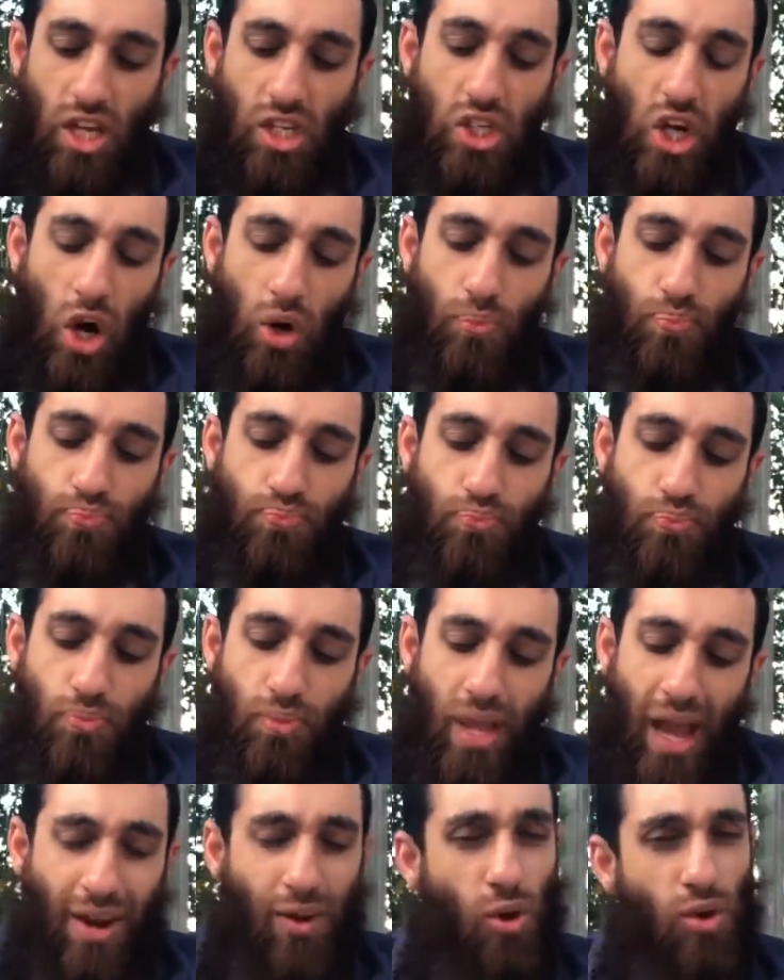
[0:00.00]
So,
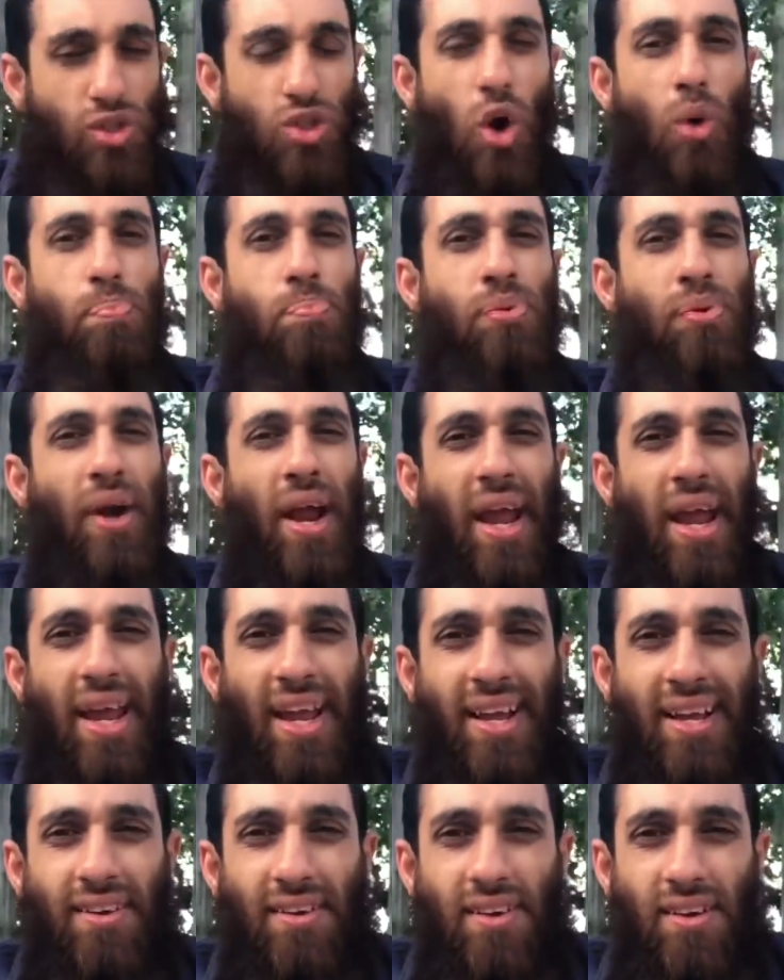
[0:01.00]
and also
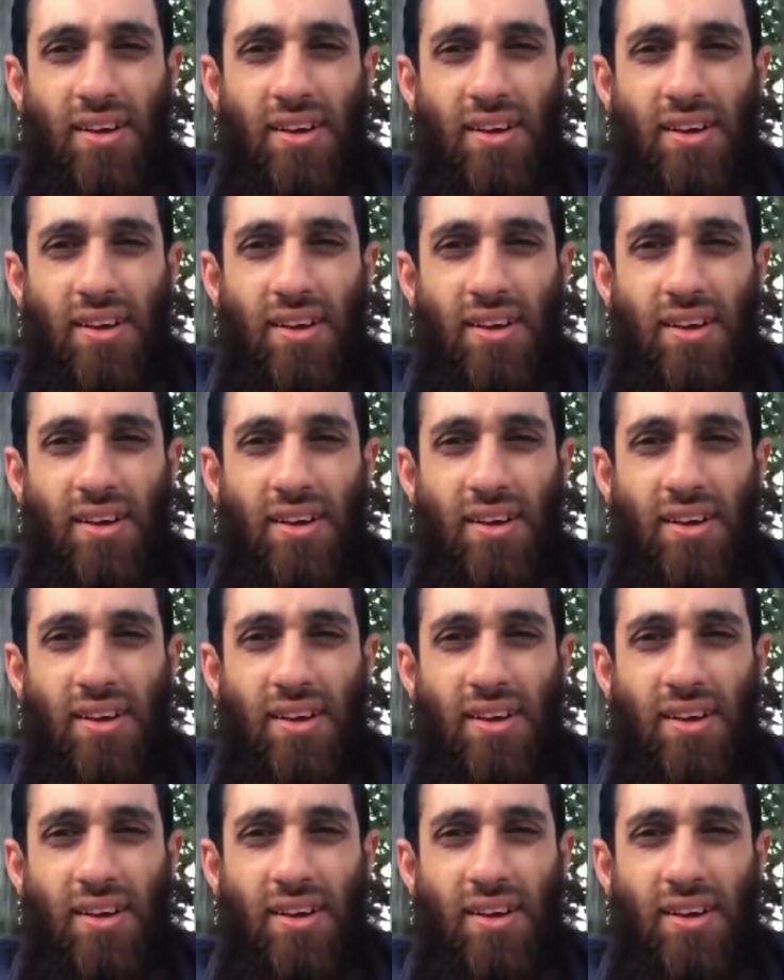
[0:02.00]
praying